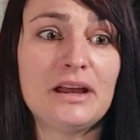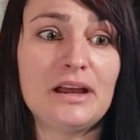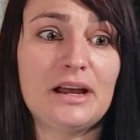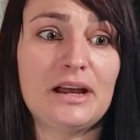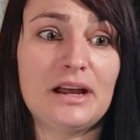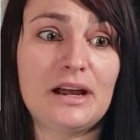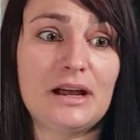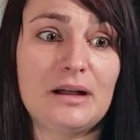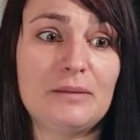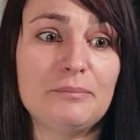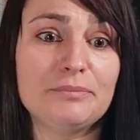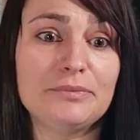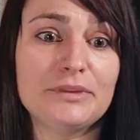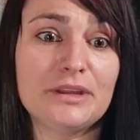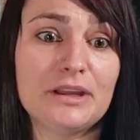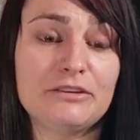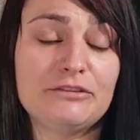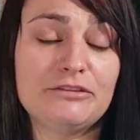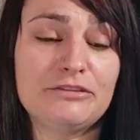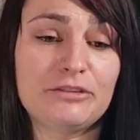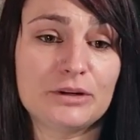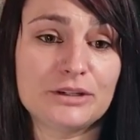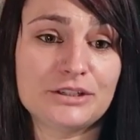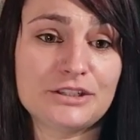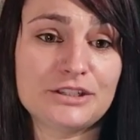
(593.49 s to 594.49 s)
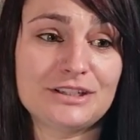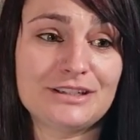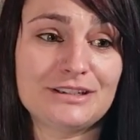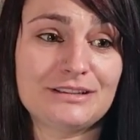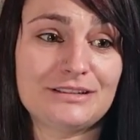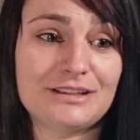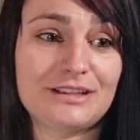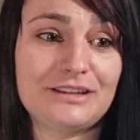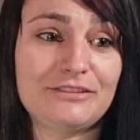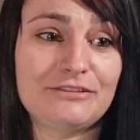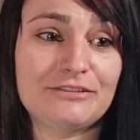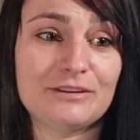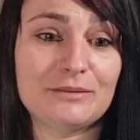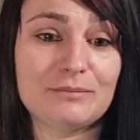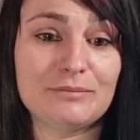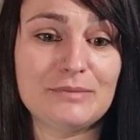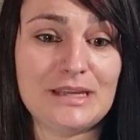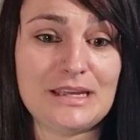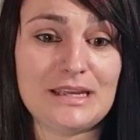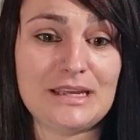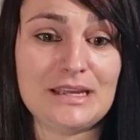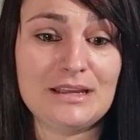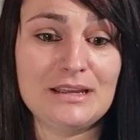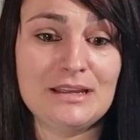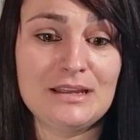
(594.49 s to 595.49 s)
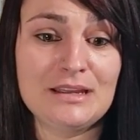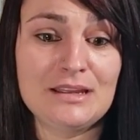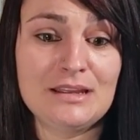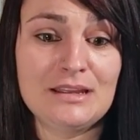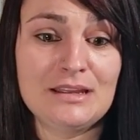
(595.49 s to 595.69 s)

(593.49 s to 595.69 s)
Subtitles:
Unfortunately for me,